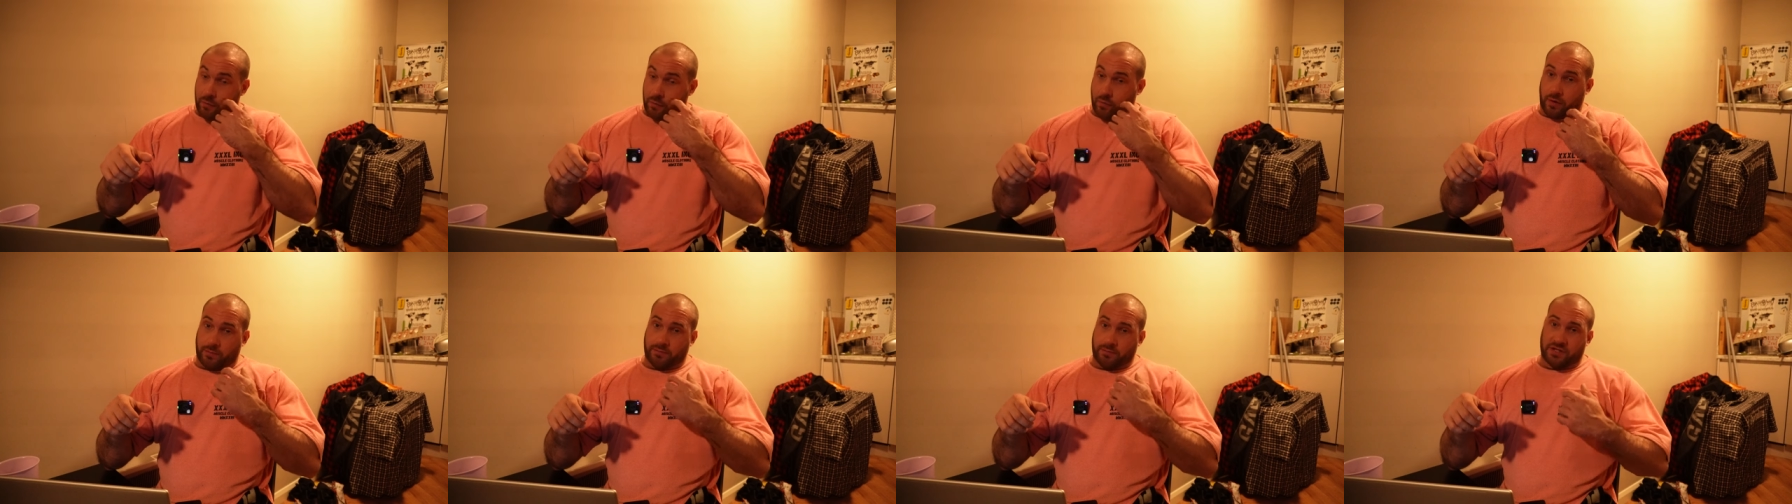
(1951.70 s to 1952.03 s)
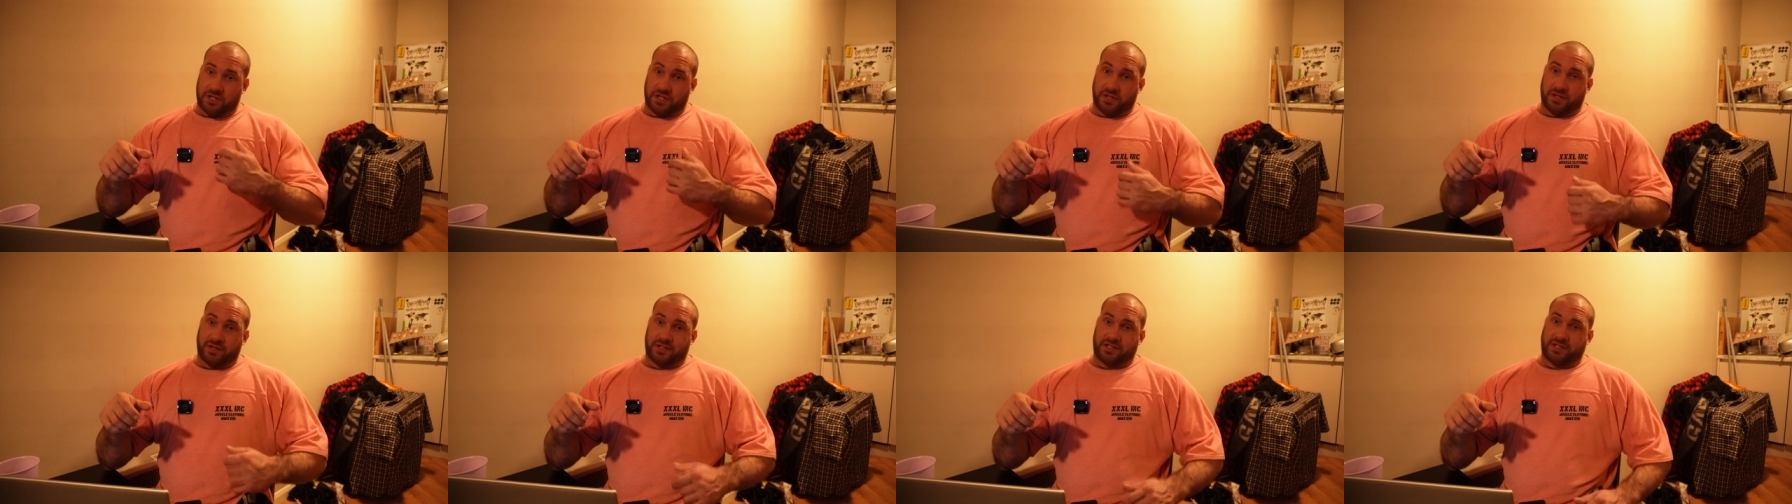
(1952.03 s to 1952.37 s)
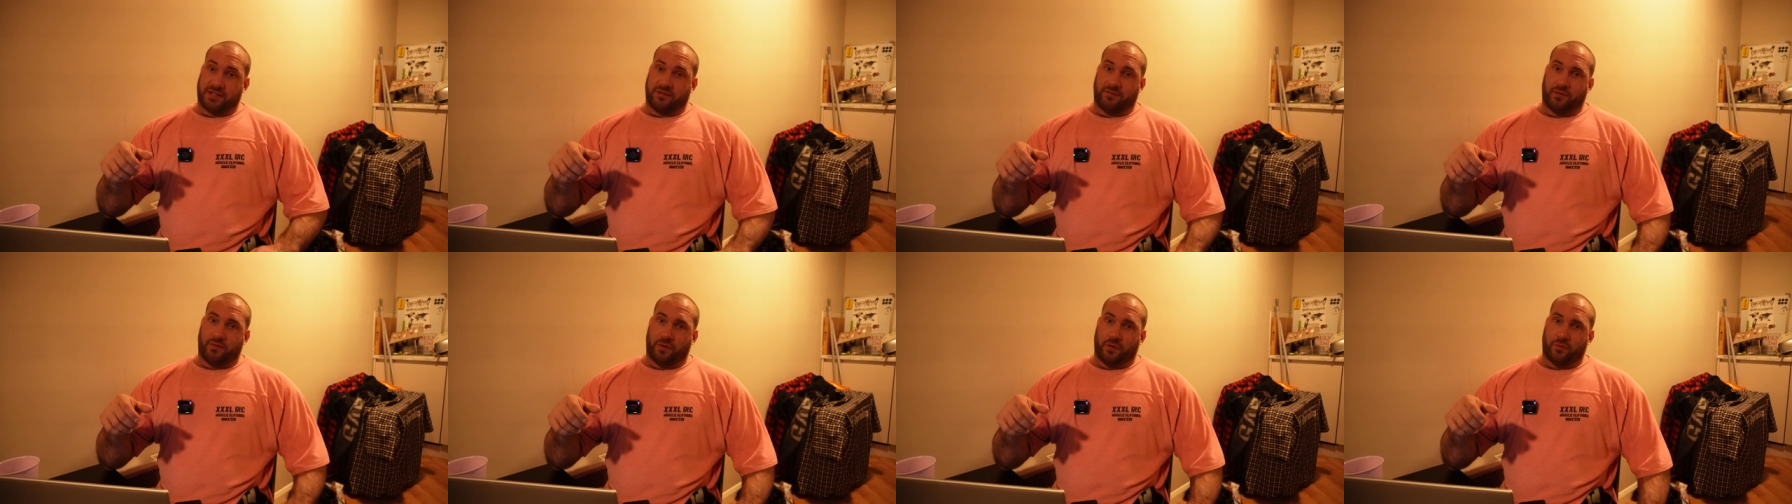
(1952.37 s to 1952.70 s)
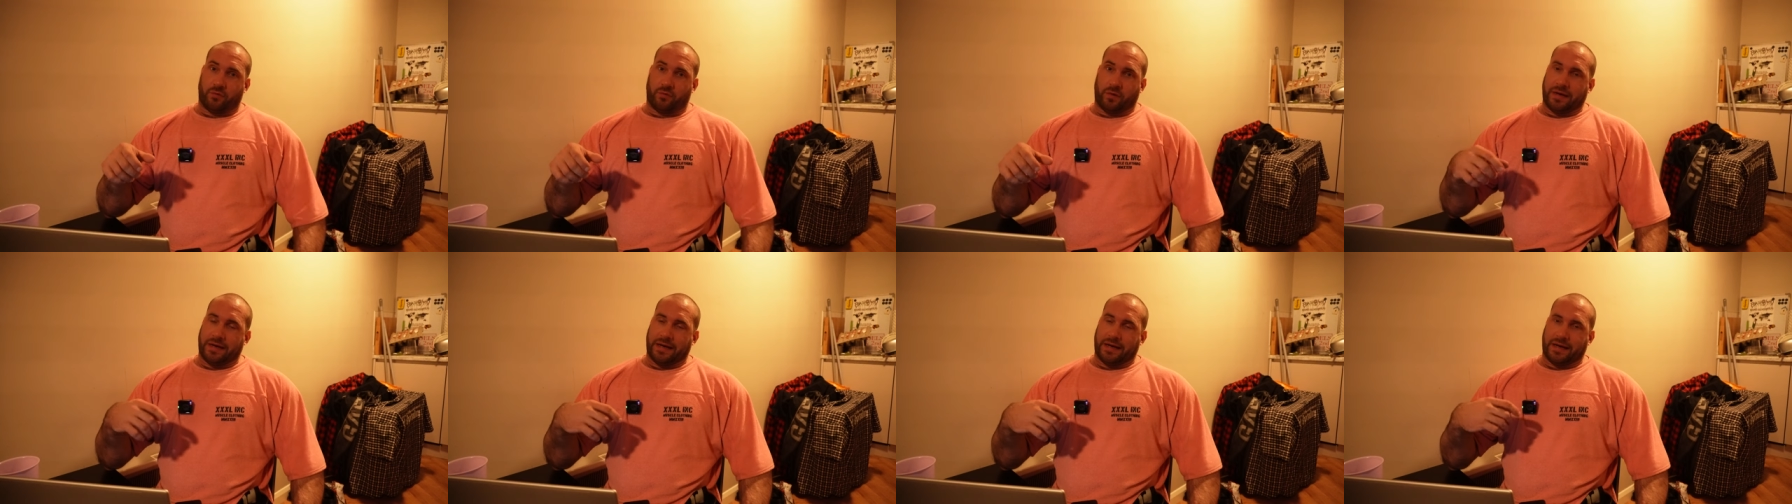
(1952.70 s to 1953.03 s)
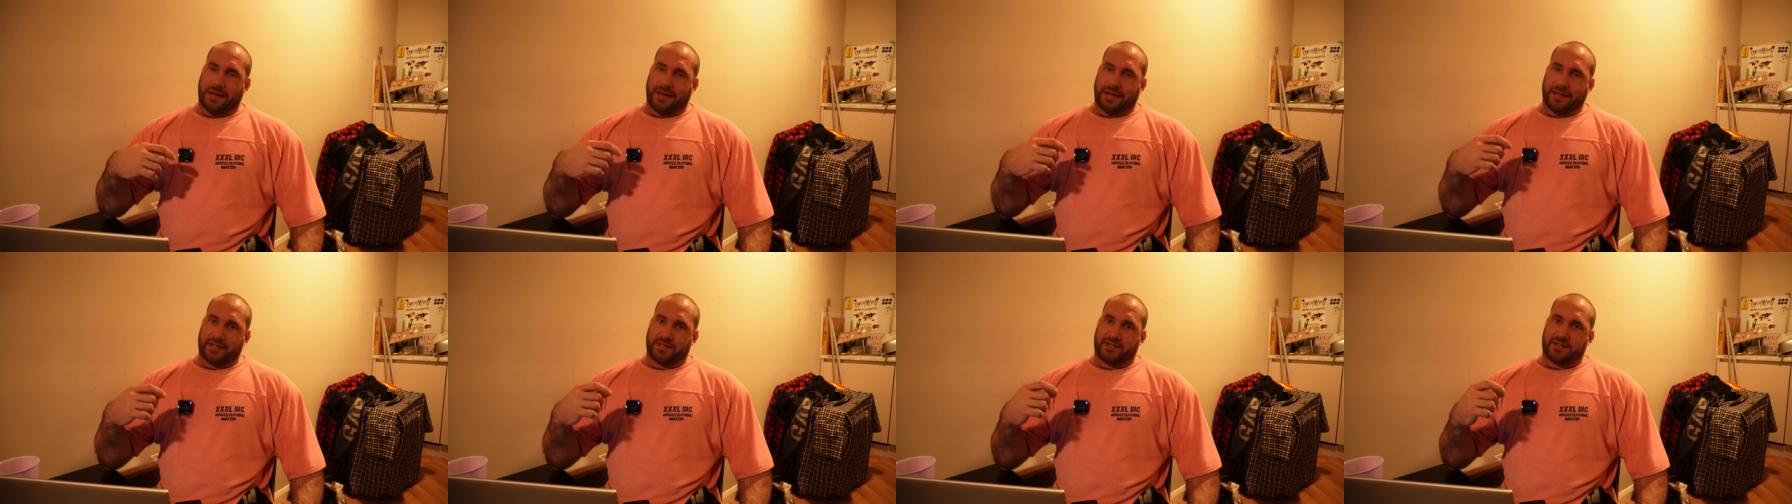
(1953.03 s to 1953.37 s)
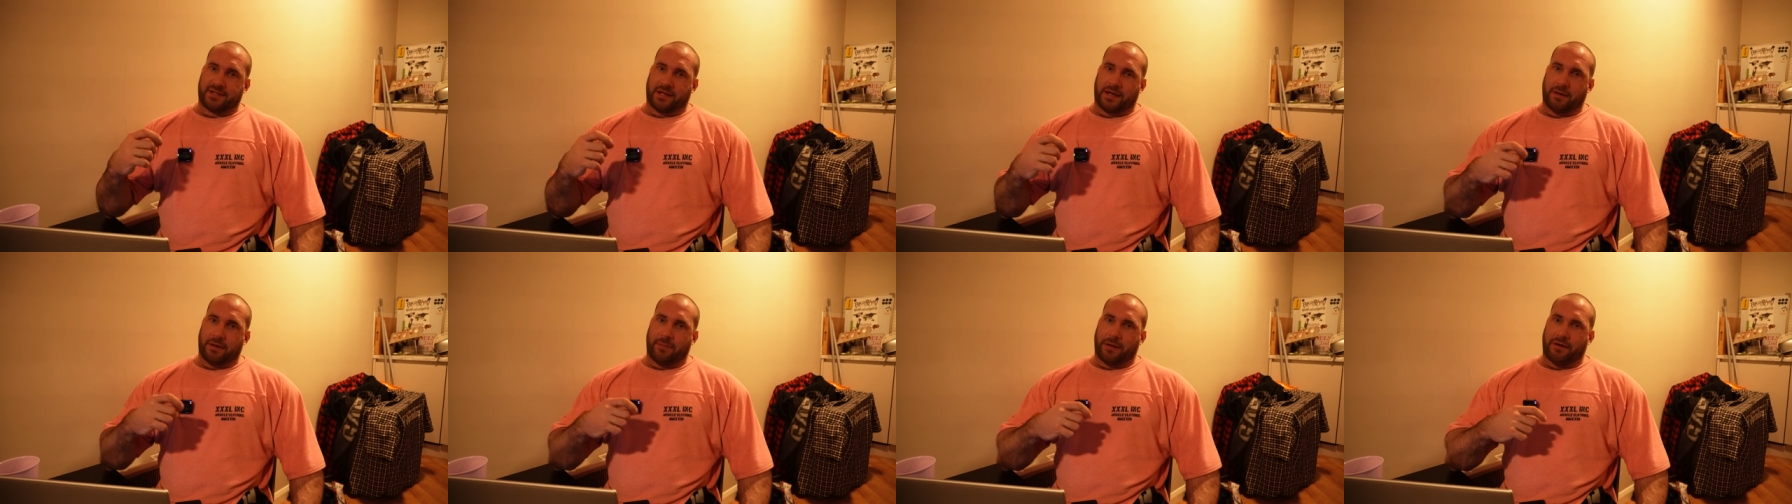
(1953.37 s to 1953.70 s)
what I'm shooting for really is
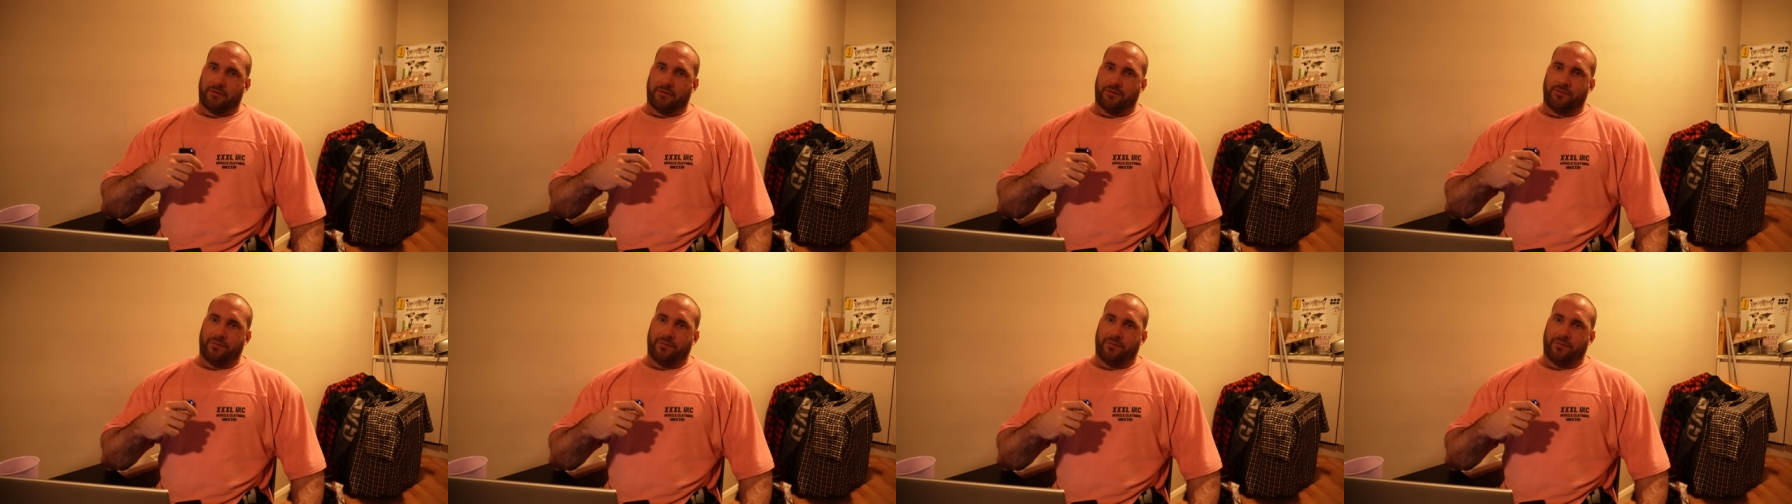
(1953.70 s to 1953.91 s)
like about